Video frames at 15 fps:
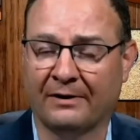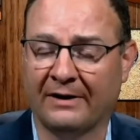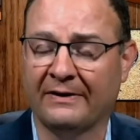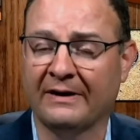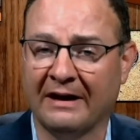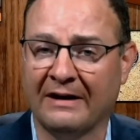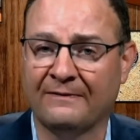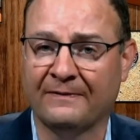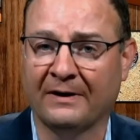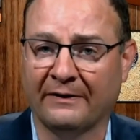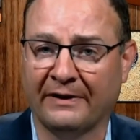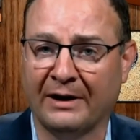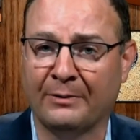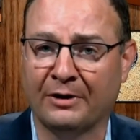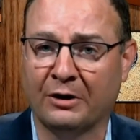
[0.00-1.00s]
I think they
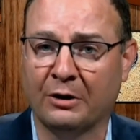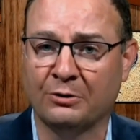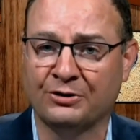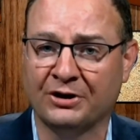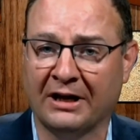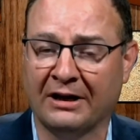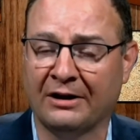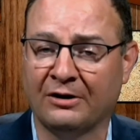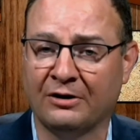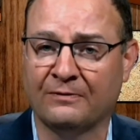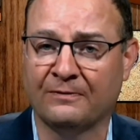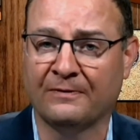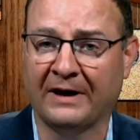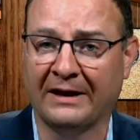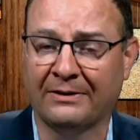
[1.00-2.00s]
felt they were negotiating in
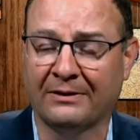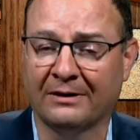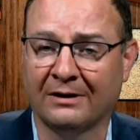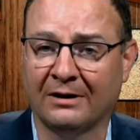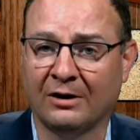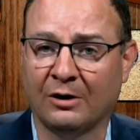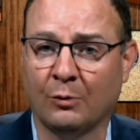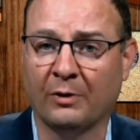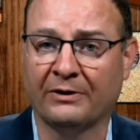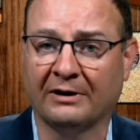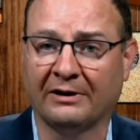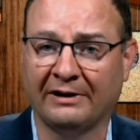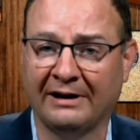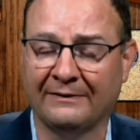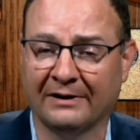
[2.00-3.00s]
good faith with
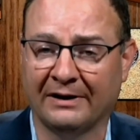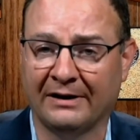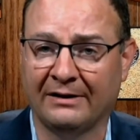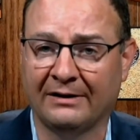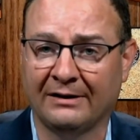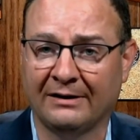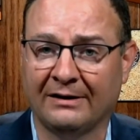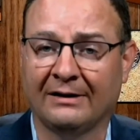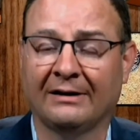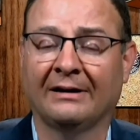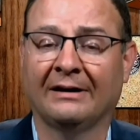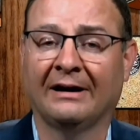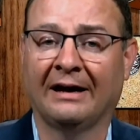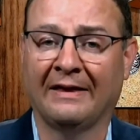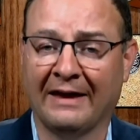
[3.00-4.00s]
Cleveland,
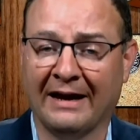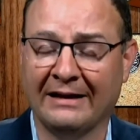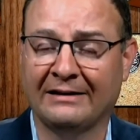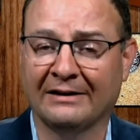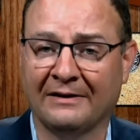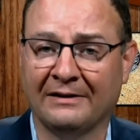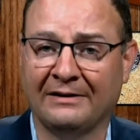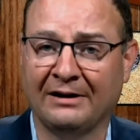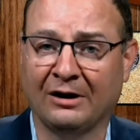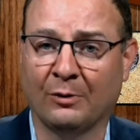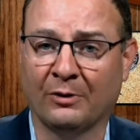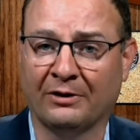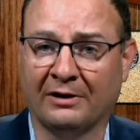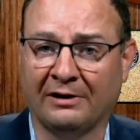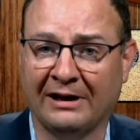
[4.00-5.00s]
and they did the deal
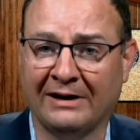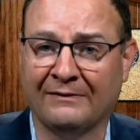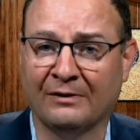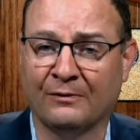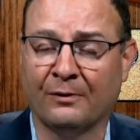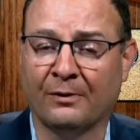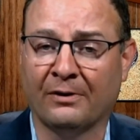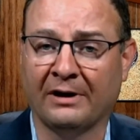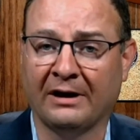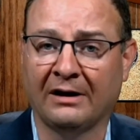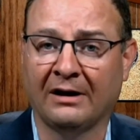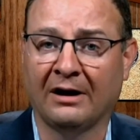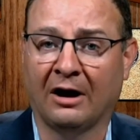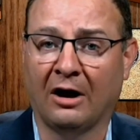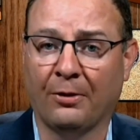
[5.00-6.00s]
with Cleveland for the
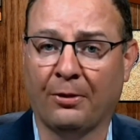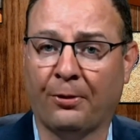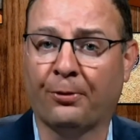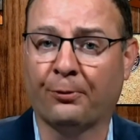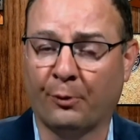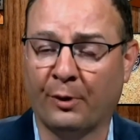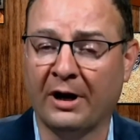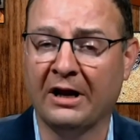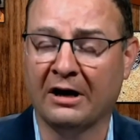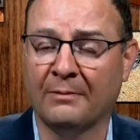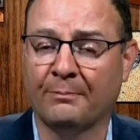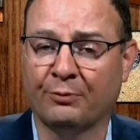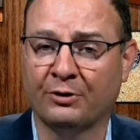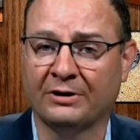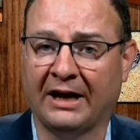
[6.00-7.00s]
three
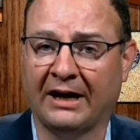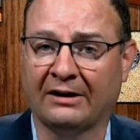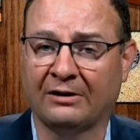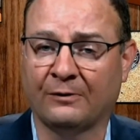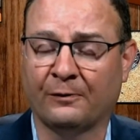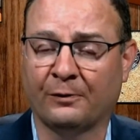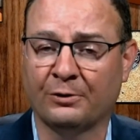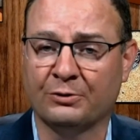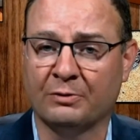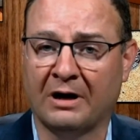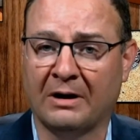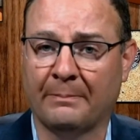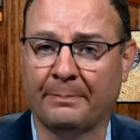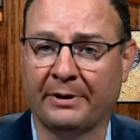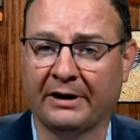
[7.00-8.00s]
unprotected
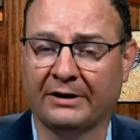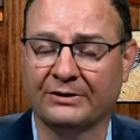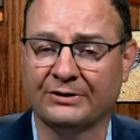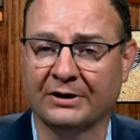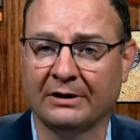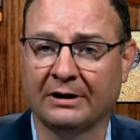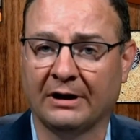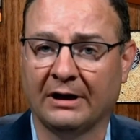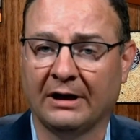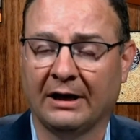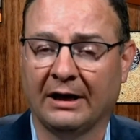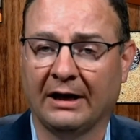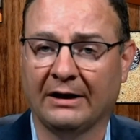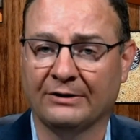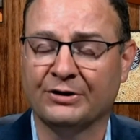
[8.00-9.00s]
first-round picks and
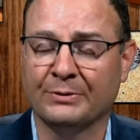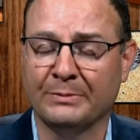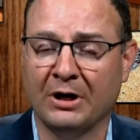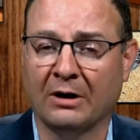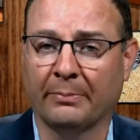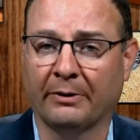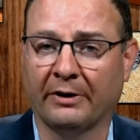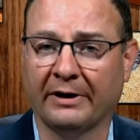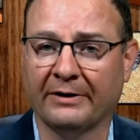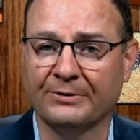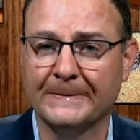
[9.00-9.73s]
some young players.